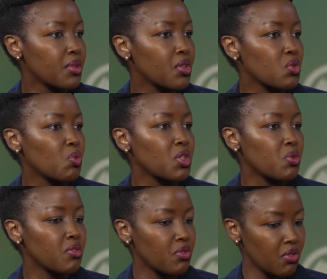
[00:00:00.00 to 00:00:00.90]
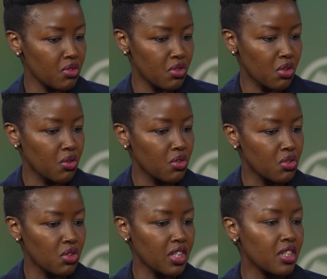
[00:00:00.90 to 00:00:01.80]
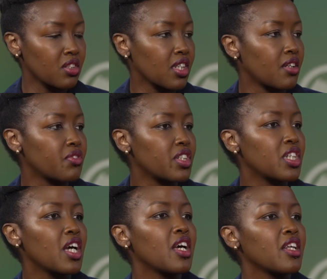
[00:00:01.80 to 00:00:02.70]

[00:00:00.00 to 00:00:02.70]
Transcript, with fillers: because once we've sort of sorted out coverage,